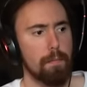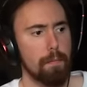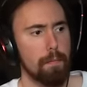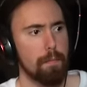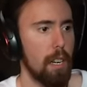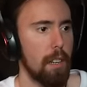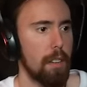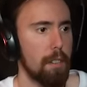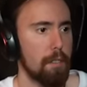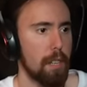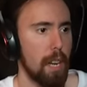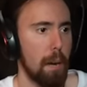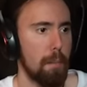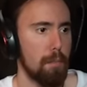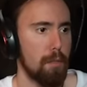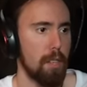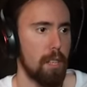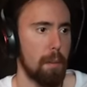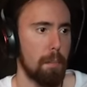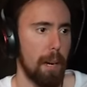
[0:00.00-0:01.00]
None of these
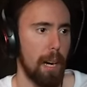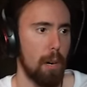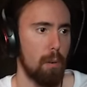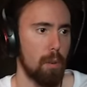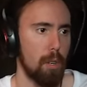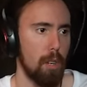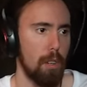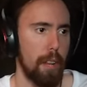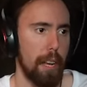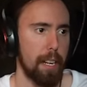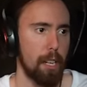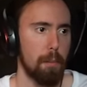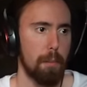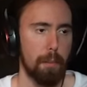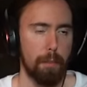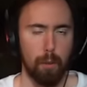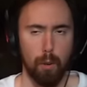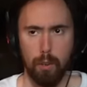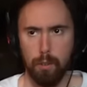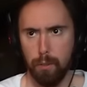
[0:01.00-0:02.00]
games did the Palworld angle
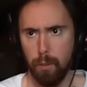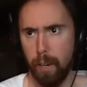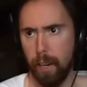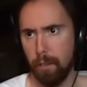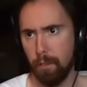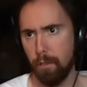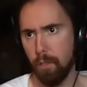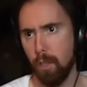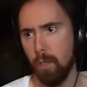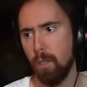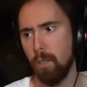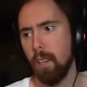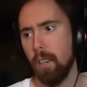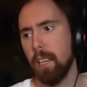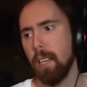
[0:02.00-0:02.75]
before, so that's new.